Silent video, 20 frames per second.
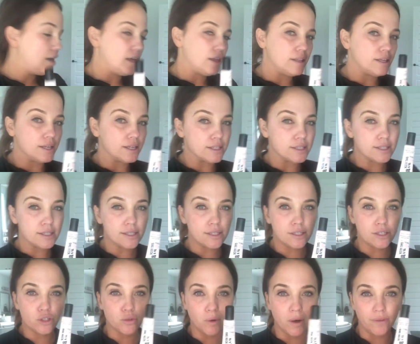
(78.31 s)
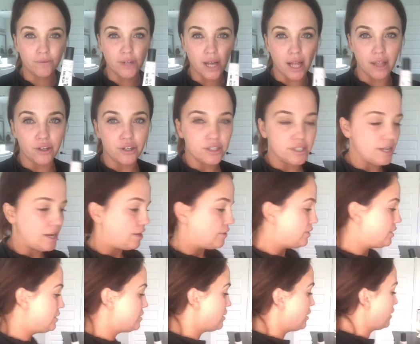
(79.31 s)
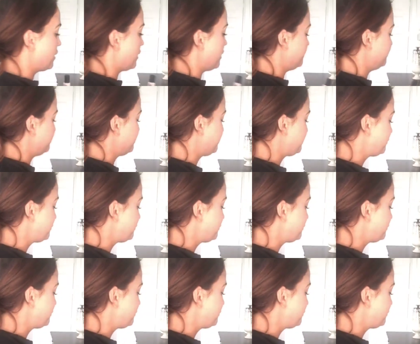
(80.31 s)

I think it's $12 now at Target.